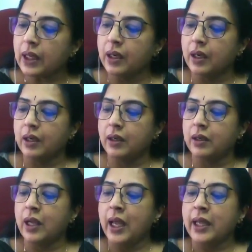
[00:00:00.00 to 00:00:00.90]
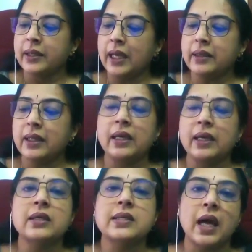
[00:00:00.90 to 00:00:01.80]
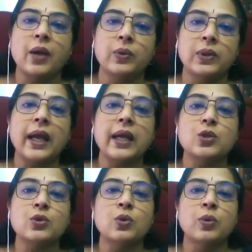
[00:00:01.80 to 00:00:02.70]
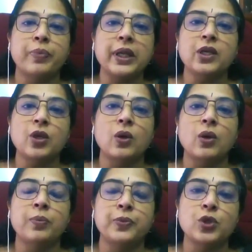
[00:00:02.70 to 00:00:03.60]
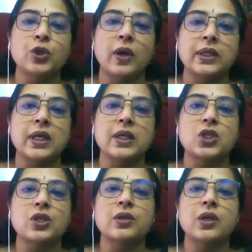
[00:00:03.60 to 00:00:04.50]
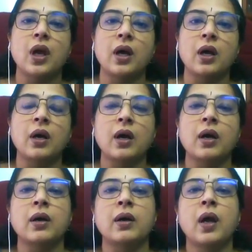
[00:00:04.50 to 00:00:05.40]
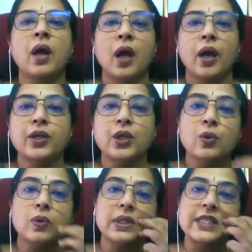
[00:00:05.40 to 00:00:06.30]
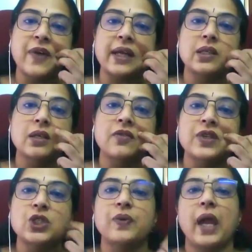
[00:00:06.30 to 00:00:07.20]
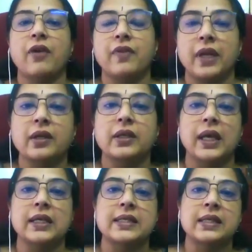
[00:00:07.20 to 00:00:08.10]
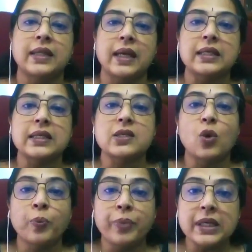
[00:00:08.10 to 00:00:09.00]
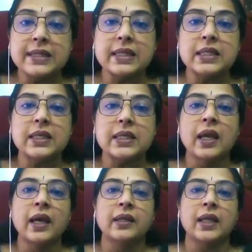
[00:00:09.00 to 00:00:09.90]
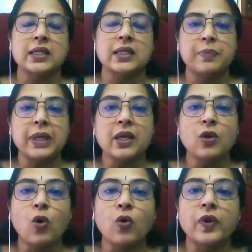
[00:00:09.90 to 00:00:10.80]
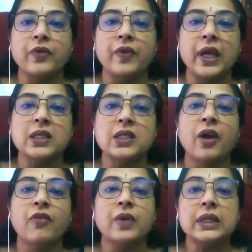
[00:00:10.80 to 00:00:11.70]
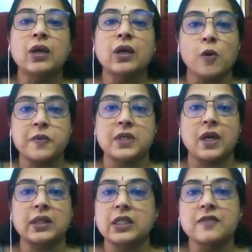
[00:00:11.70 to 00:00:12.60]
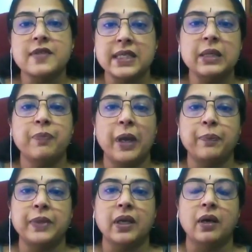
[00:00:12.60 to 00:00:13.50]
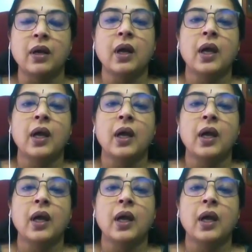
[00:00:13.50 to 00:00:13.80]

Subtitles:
I would like to bring to your attention a new risk factor which we have recognized, that is obesity, that is being overweight with obstructive sleep apnea.